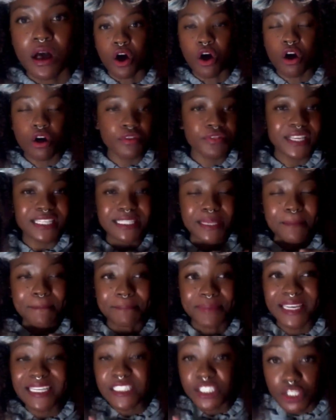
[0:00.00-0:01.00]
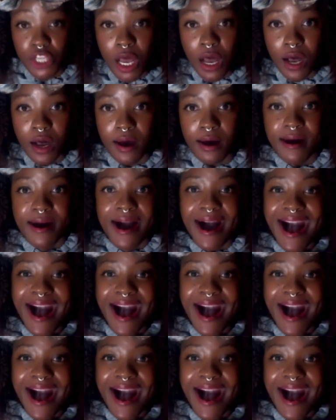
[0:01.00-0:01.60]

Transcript: All these bizarre